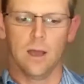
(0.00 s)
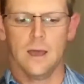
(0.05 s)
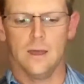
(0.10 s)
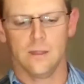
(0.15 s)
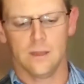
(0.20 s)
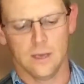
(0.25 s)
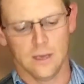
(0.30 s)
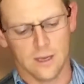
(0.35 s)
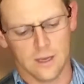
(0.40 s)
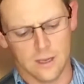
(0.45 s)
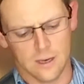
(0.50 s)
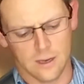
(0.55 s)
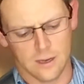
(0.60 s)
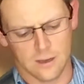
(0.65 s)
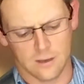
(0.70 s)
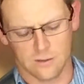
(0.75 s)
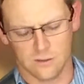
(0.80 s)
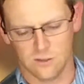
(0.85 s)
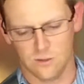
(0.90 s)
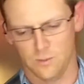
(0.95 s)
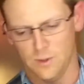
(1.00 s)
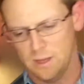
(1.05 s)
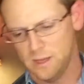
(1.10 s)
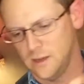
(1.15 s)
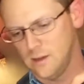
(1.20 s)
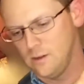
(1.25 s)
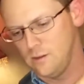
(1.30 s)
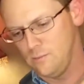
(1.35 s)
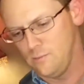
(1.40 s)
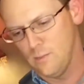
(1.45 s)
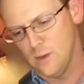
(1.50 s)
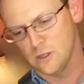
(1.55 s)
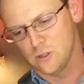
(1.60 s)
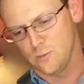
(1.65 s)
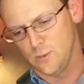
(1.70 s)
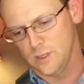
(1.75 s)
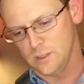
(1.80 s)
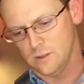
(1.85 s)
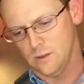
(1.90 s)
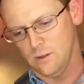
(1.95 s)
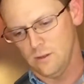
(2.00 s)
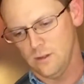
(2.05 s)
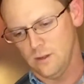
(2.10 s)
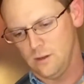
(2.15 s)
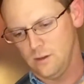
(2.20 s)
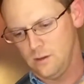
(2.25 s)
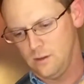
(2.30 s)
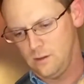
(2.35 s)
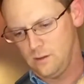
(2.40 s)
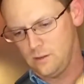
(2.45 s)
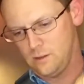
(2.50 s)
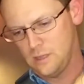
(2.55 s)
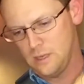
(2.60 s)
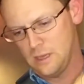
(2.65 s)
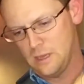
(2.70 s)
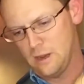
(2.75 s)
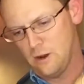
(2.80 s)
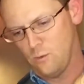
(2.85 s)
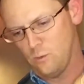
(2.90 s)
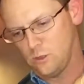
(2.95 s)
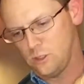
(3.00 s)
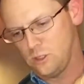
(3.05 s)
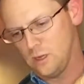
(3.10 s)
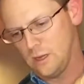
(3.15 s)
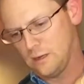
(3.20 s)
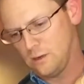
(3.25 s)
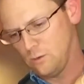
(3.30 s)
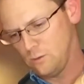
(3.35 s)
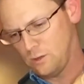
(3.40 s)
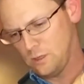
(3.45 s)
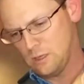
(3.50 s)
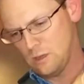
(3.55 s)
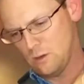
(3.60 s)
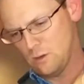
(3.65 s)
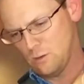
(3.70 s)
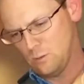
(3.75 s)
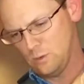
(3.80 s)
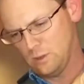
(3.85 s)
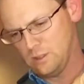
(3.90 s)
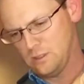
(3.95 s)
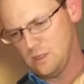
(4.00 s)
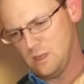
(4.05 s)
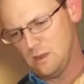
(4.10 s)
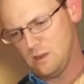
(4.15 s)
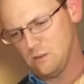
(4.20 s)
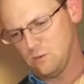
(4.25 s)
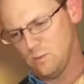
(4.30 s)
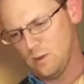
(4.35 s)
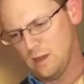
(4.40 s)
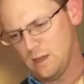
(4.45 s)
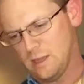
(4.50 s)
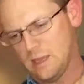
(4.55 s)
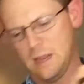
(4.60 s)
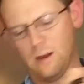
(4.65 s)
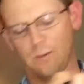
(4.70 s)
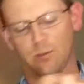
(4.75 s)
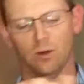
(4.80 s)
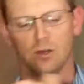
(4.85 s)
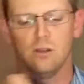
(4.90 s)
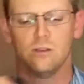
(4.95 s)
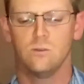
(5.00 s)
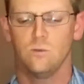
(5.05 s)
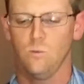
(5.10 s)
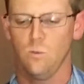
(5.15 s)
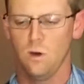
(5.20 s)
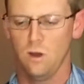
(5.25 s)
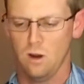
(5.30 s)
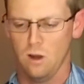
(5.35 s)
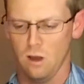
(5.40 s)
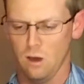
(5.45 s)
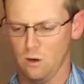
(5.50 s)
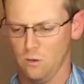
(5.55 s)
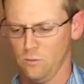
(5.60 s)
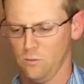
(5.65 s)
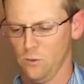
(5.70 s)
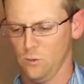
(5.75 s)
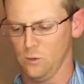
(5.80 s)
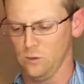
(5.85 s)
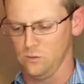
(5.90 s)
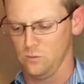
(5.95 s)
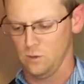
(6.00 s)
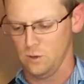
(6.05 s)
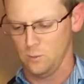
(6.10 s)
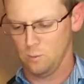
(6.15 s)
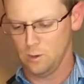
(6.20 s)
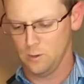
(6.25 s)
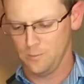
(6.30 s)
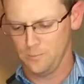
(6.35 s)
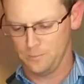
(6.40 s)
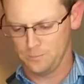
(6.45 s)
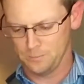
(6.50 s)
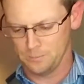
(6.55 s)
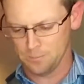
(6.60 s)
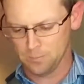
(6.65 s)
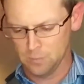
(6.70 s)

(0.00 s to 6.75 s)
and then some measurements on the thing here, which I don't think you can really see because my camera doesn't want to autofocus very well.